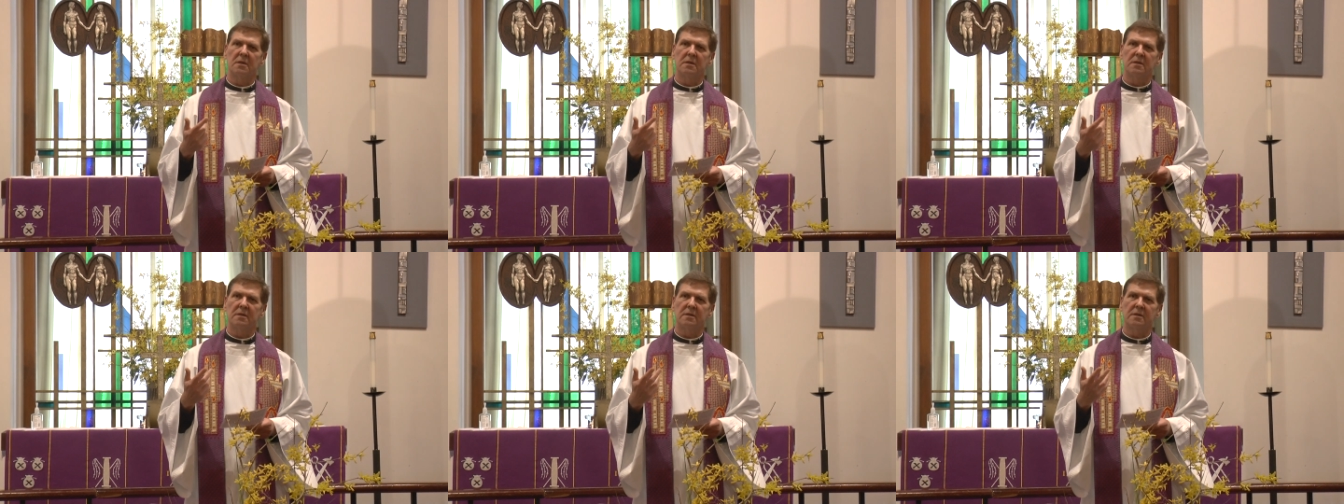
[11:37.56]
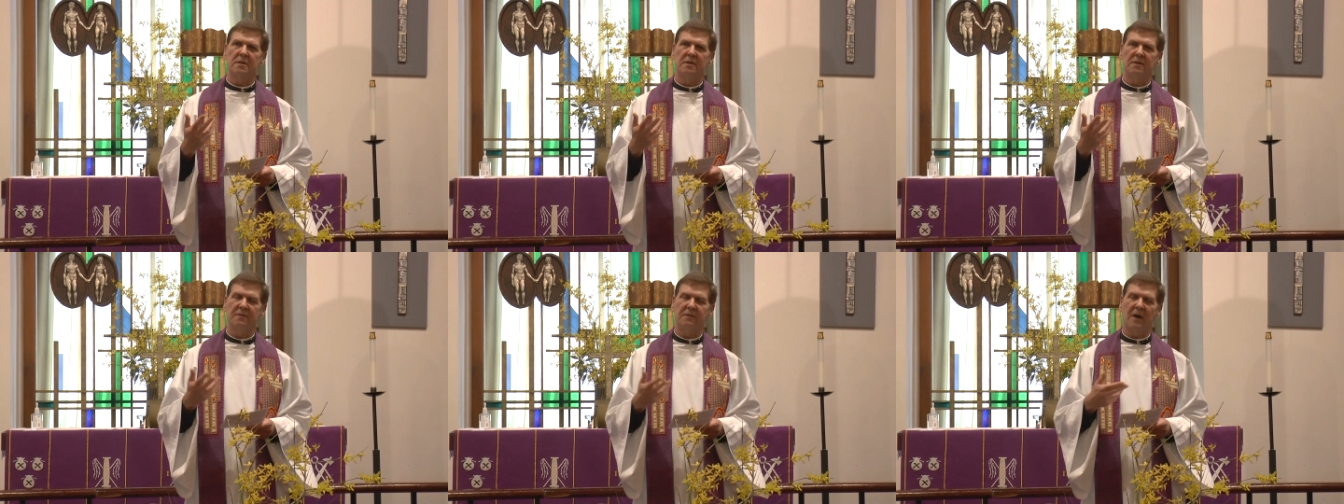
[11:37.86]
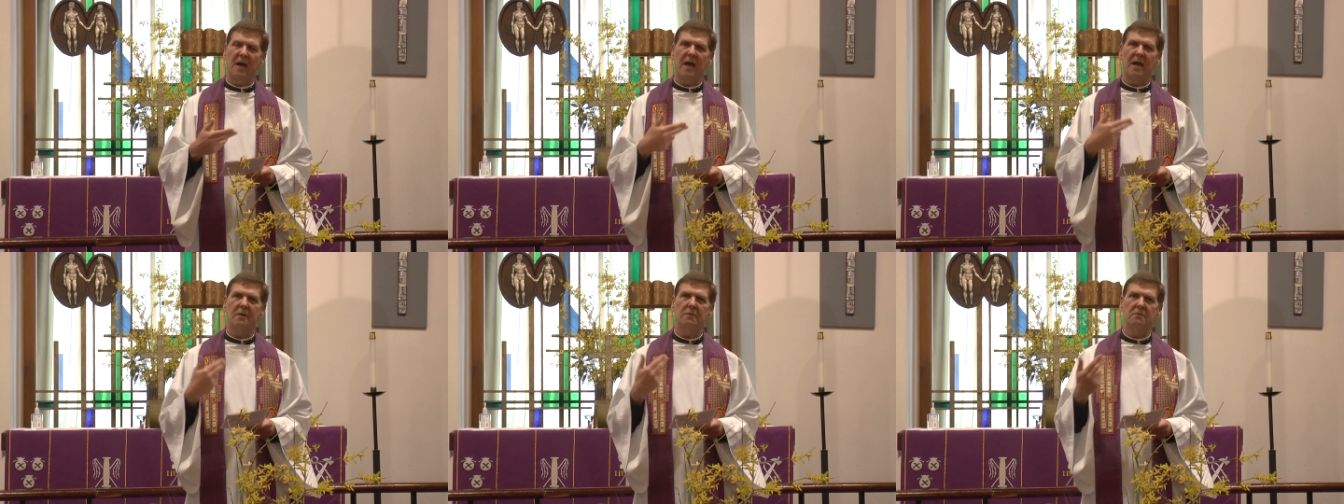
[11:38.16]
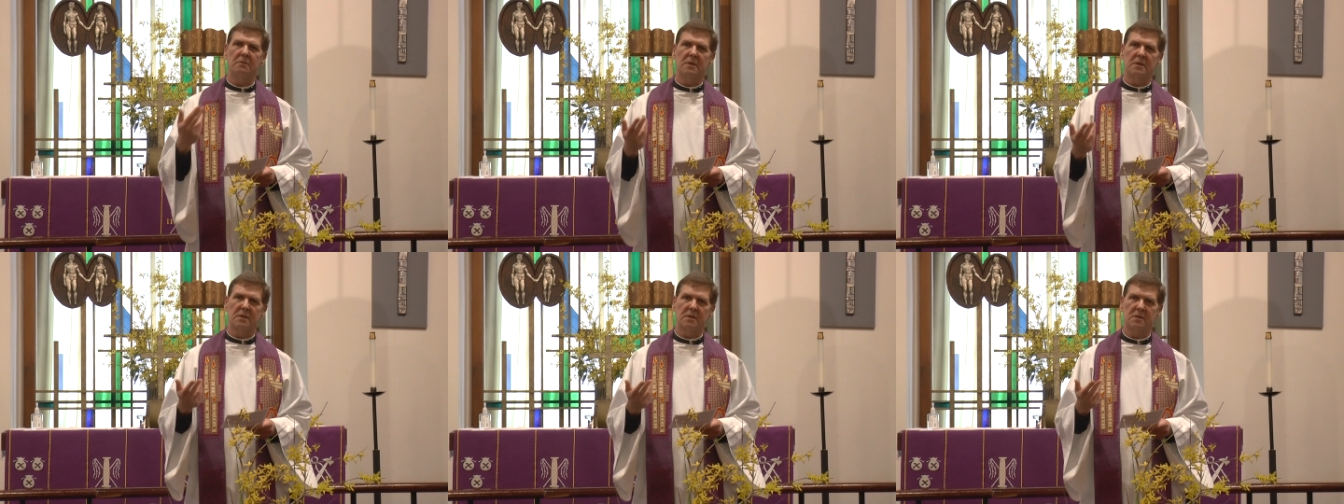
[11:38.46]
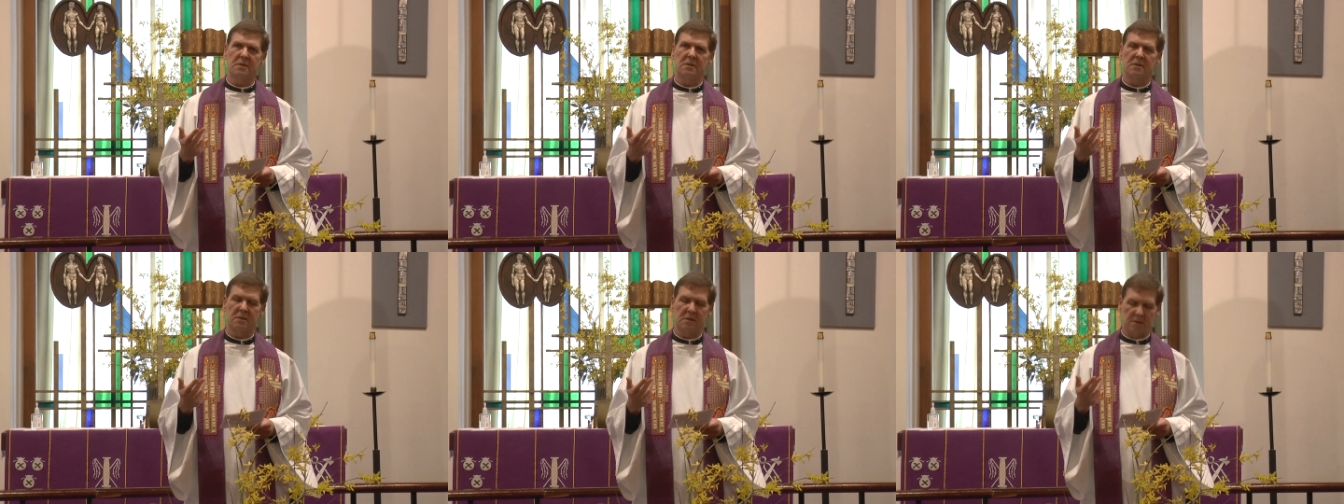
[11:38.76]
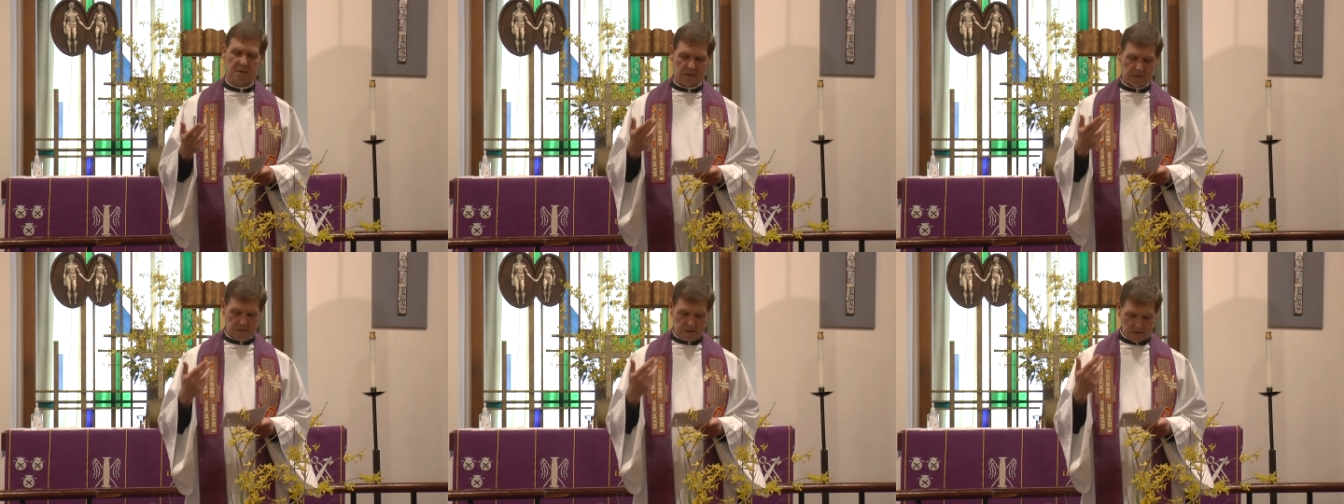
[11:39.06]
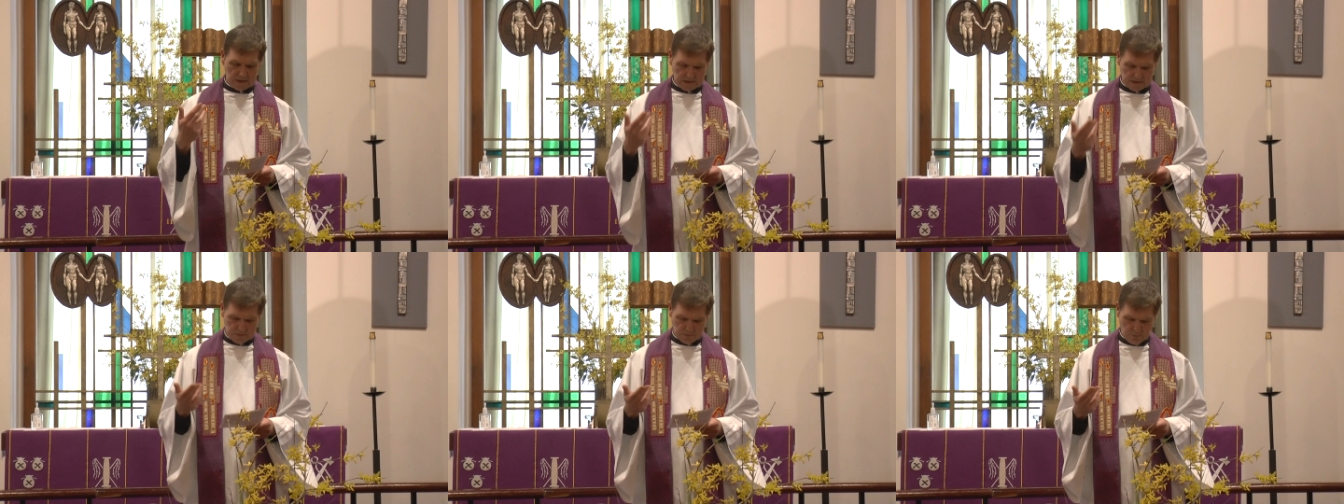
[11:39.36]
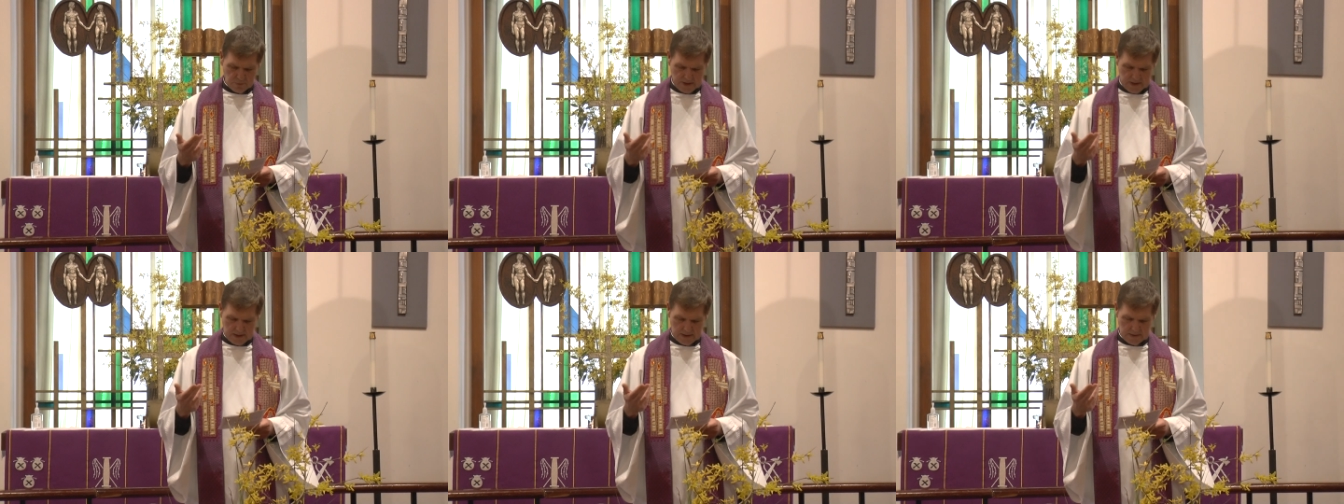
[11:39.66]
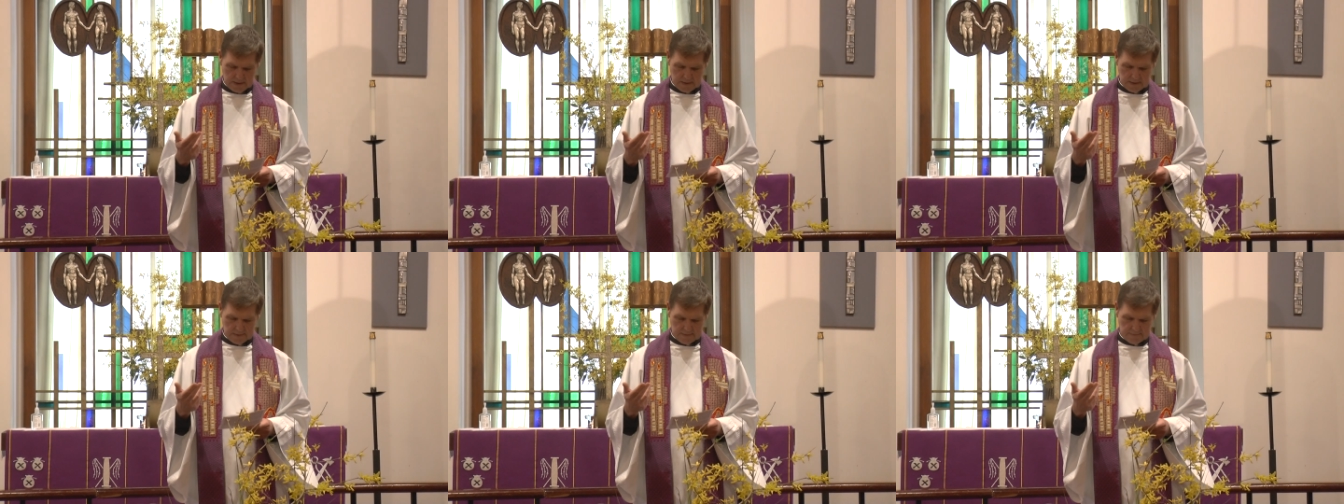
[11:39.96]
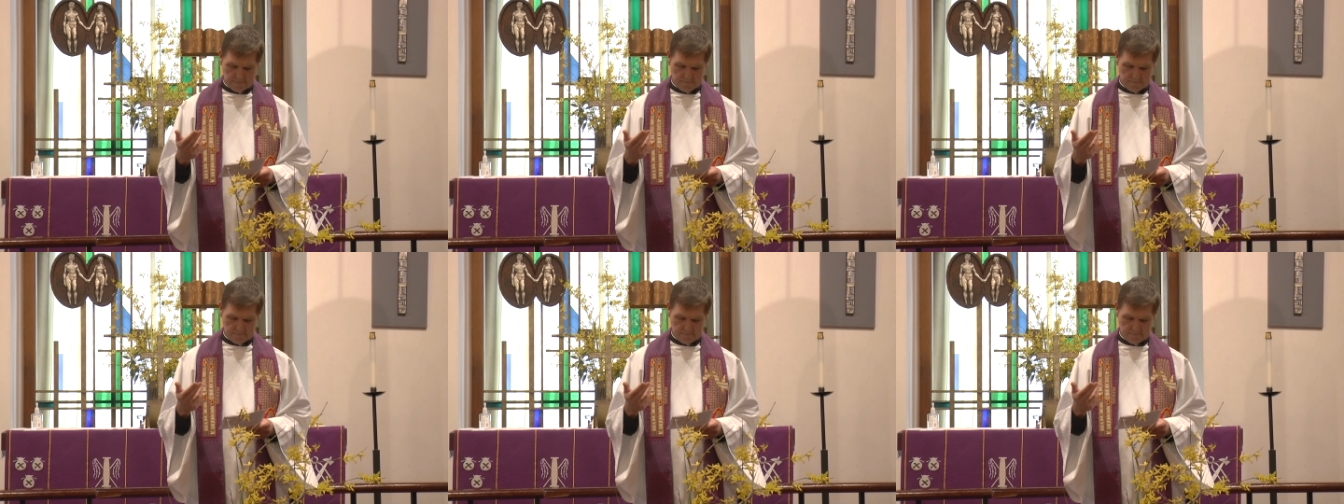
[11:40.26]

the virus this week